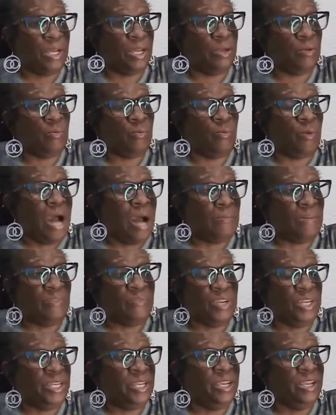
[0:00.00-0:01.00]
but why am I
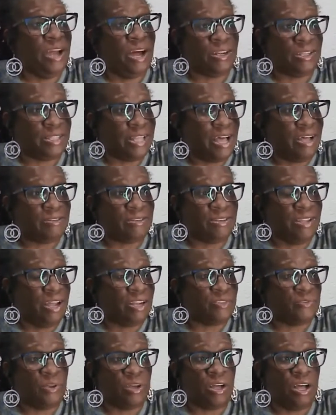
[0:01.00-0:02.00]
going to give y'all $1,000
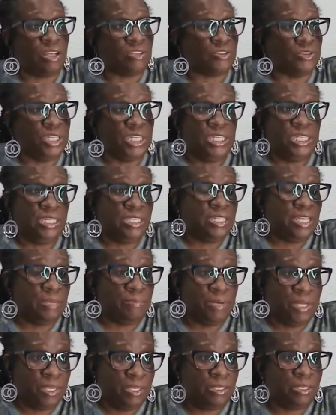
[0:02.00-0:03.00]
for a concert that didn't
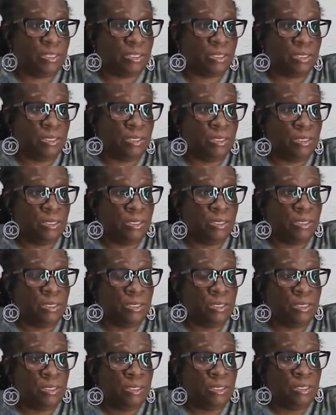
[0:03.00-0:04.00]
take place?
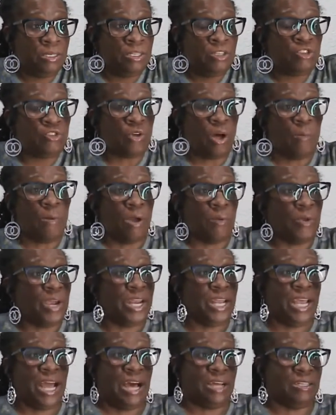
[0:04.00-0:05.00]
So I'm
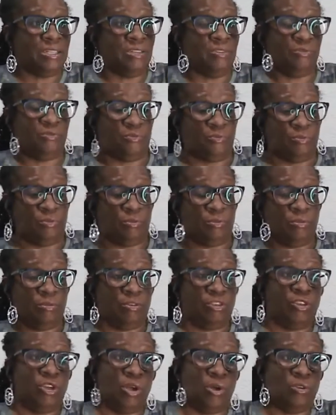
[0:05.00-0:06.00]
already out of,
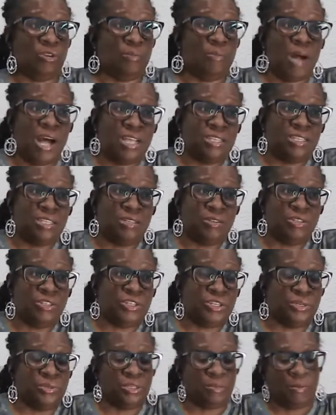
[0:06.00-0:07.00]
deposit on the
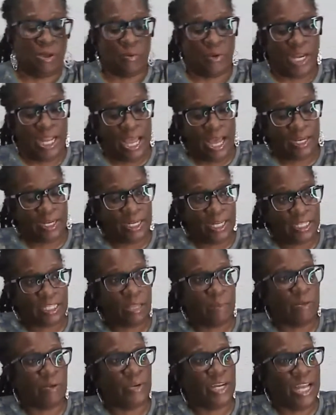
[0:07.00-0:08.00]
church. I'm already out of this.
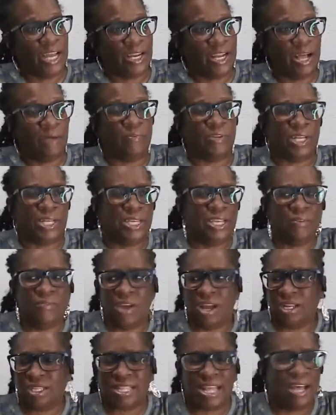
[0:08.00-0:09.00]
I'm already out of it. I'm going to give
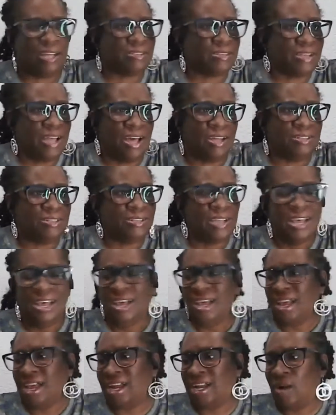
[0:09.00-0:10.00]
y'all $1,000,
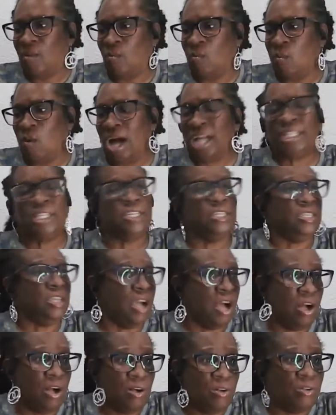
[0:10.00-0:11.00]
and I'm watching
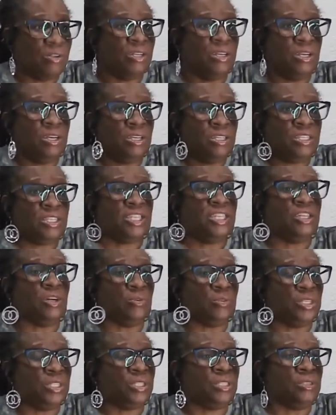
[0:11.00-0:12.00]
y'all sit
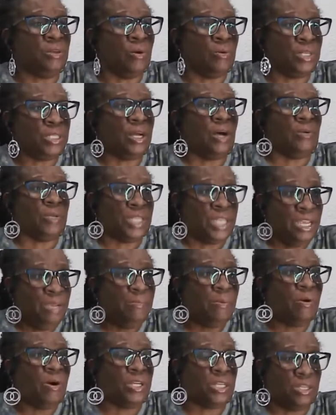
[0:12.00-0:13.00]
on the
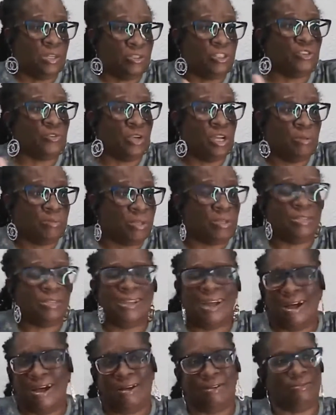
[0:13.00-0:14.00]
keyboard and on the drums.
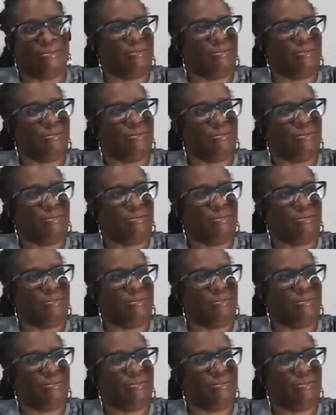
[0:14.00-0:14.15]
No,